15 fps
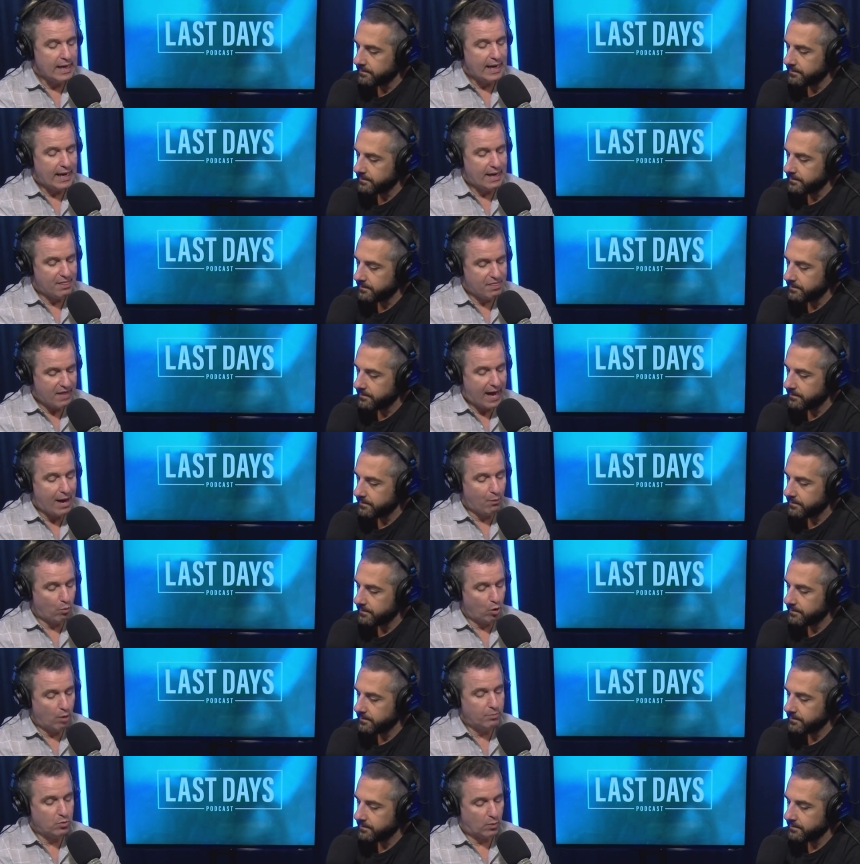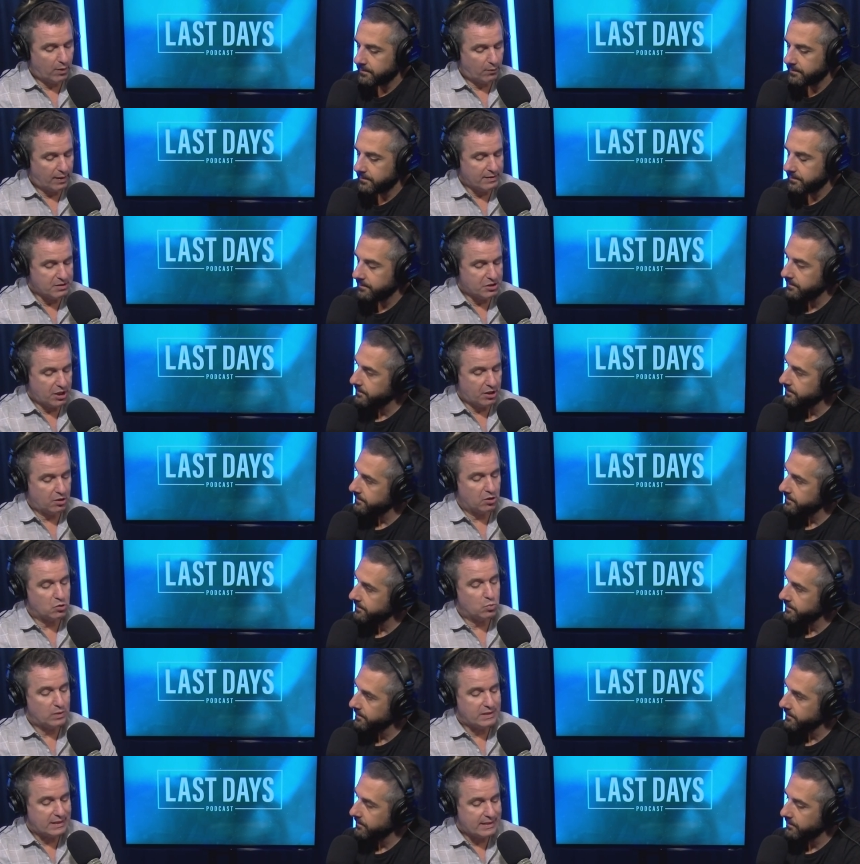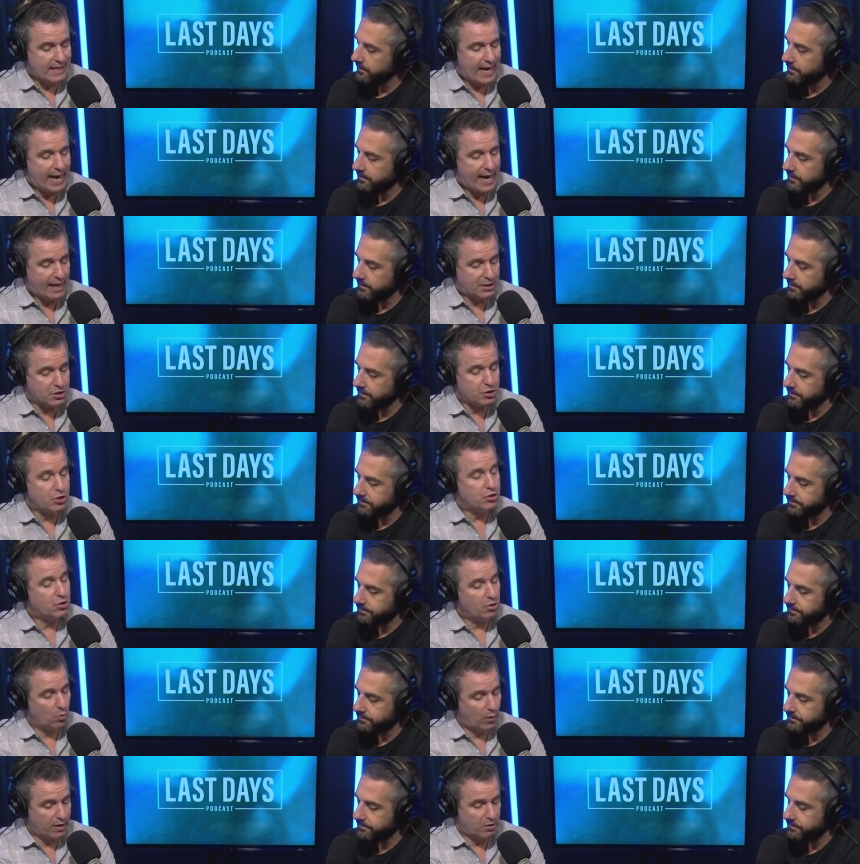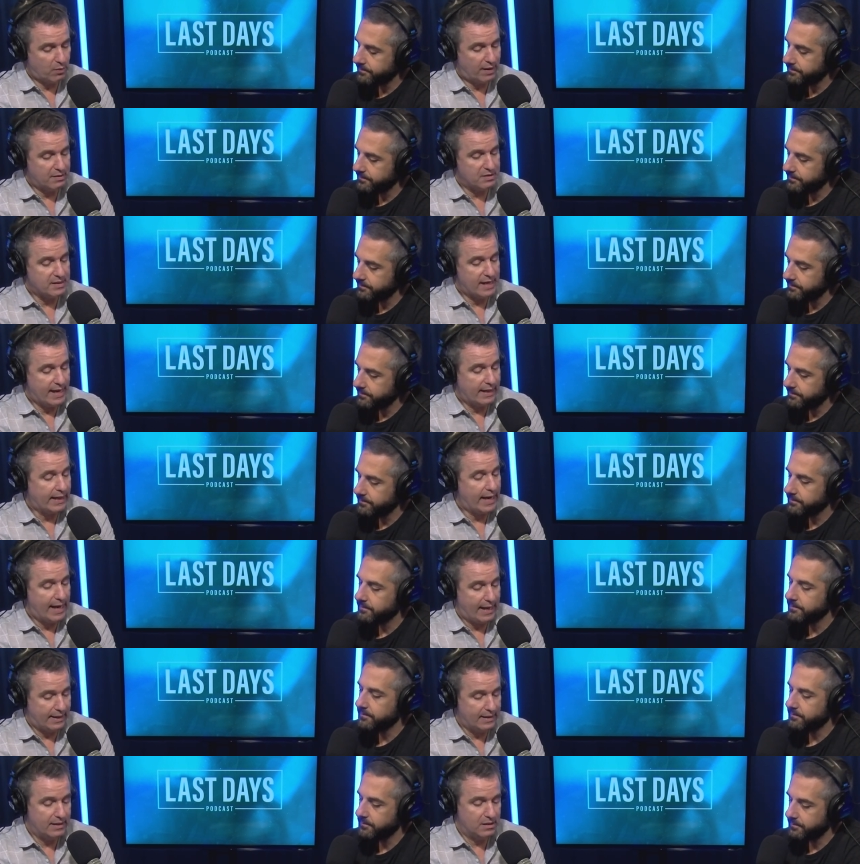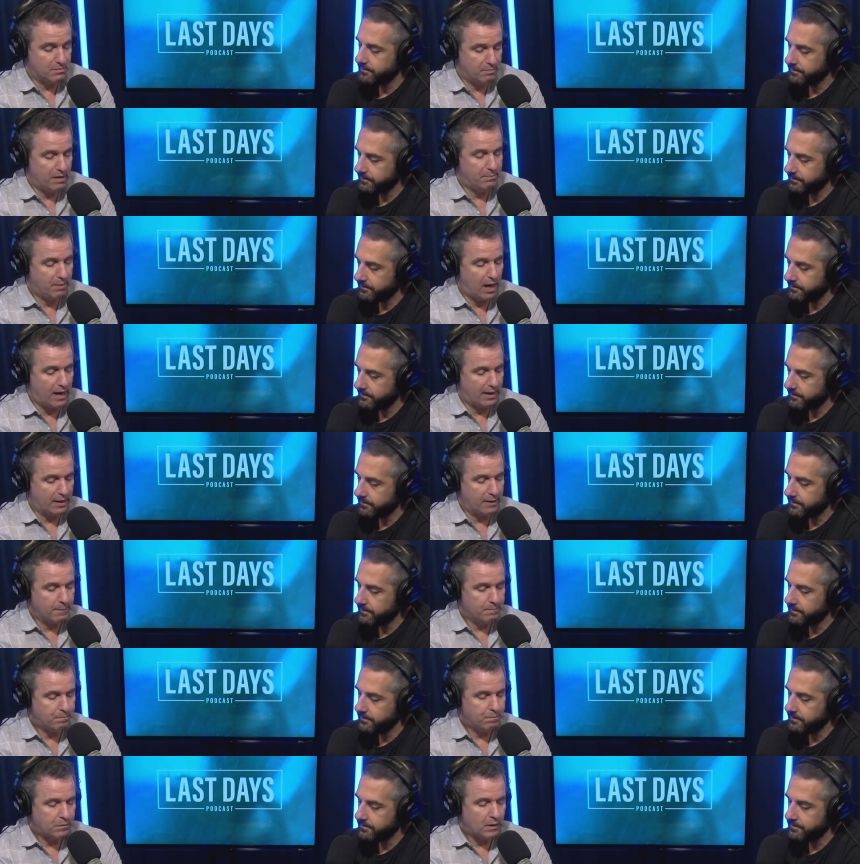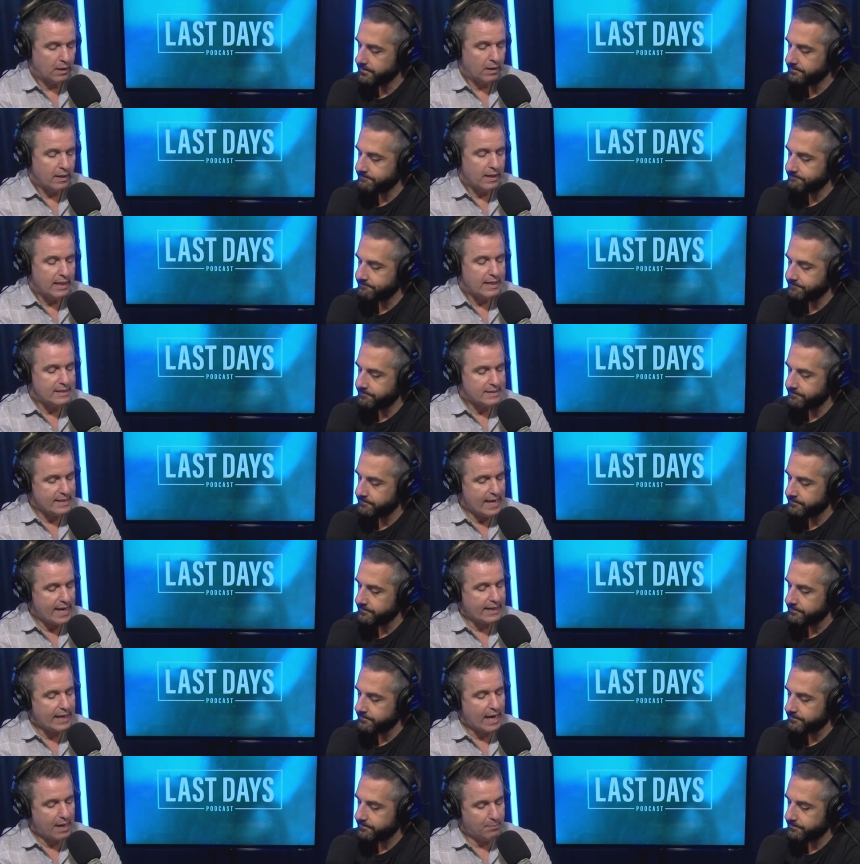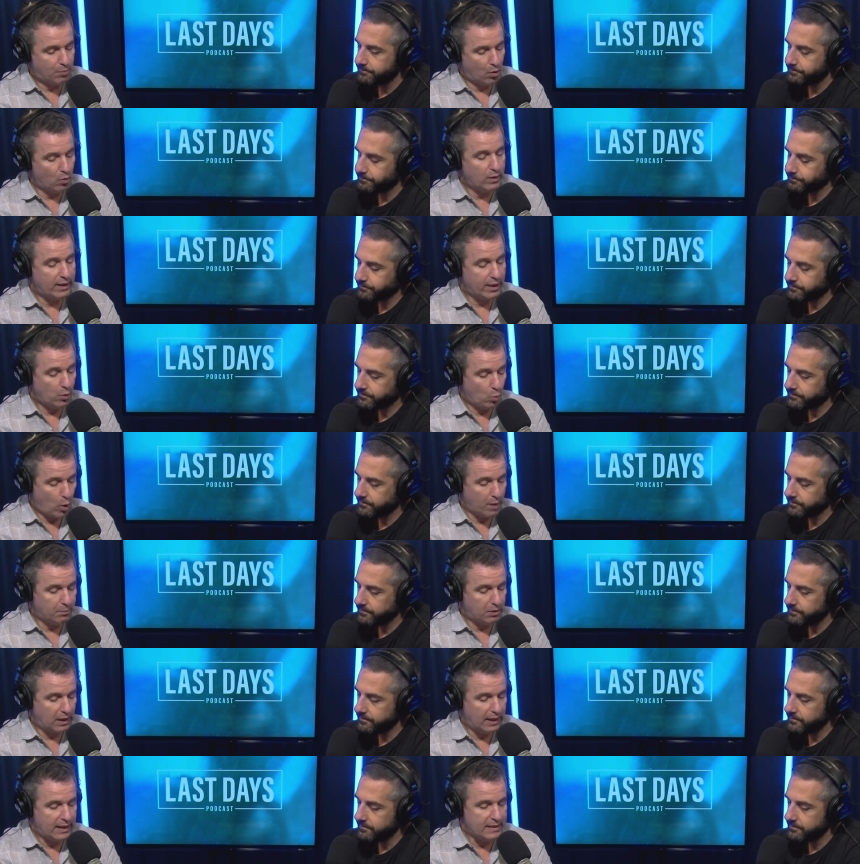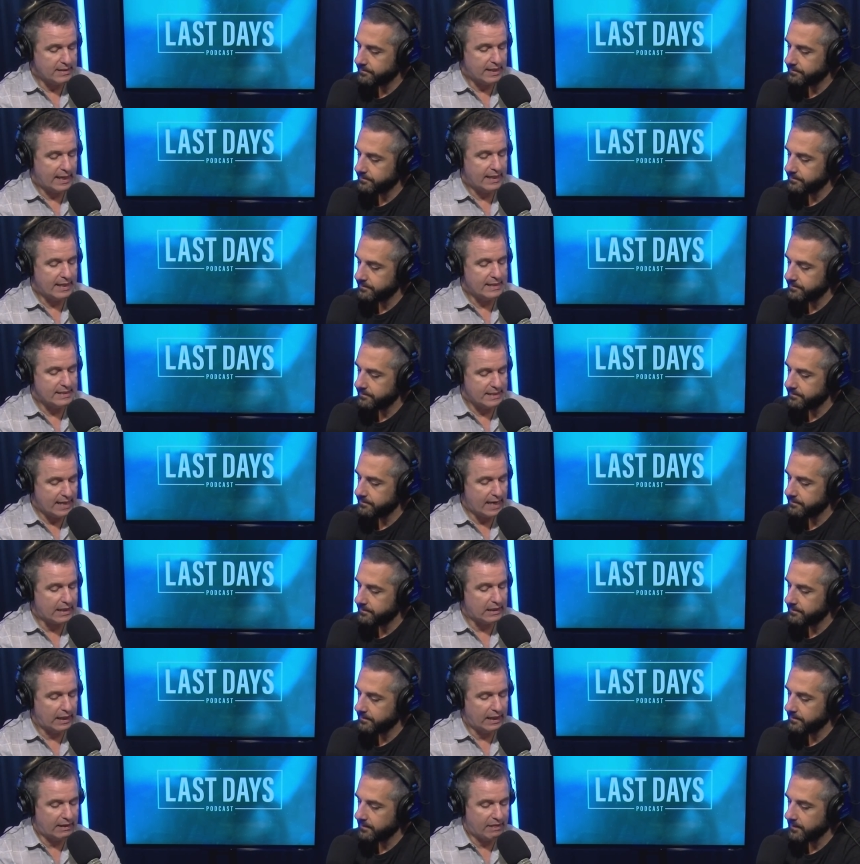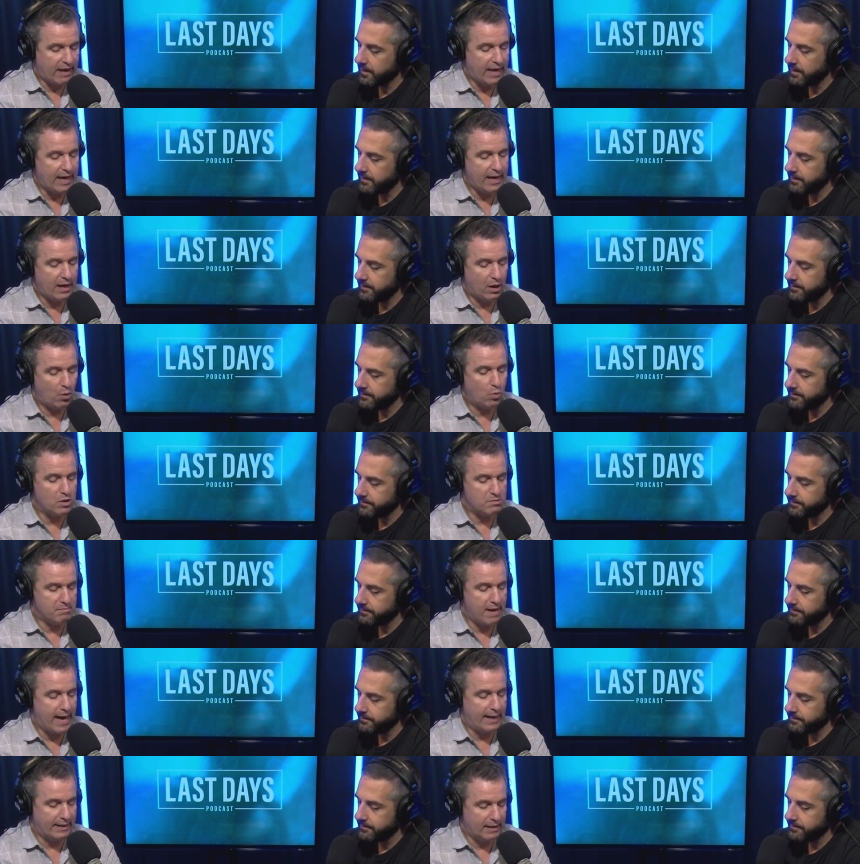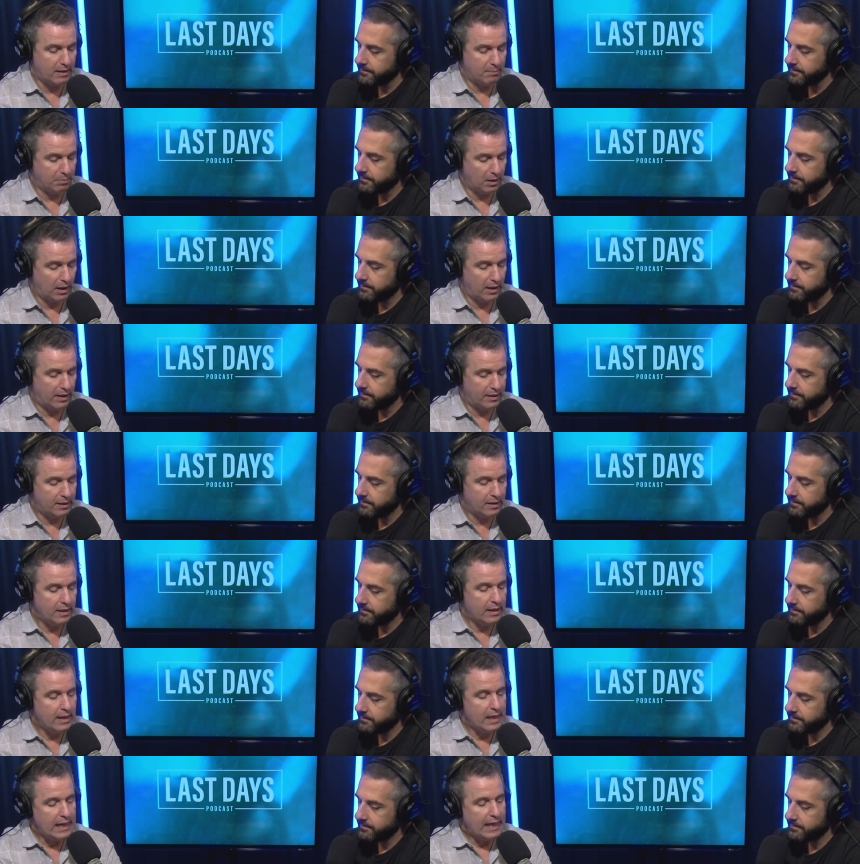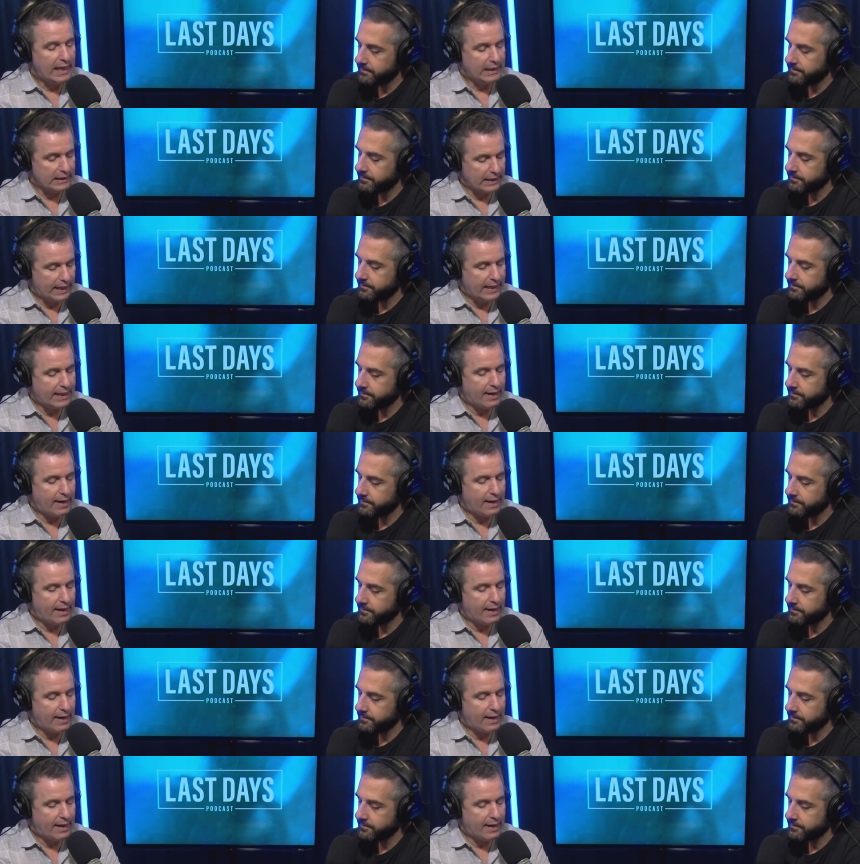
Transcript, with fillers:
Speaker 1: and that rope, the one around his genitals, was attached to the one around his neck at his mid body. His neck had broken in one place, and his neck length hair was matted in blood. And laid